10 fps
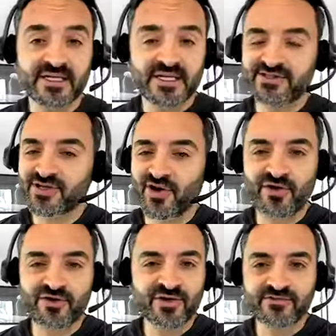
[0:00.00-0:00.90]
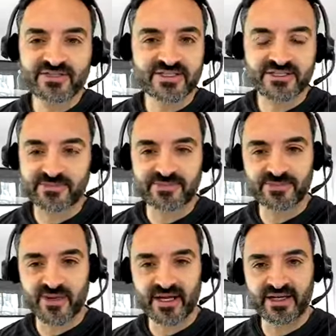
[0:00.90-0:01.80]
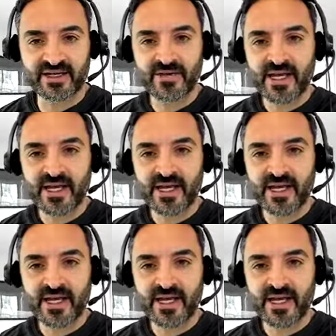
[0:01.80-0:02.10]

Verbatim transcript: It's all nervous system dependent.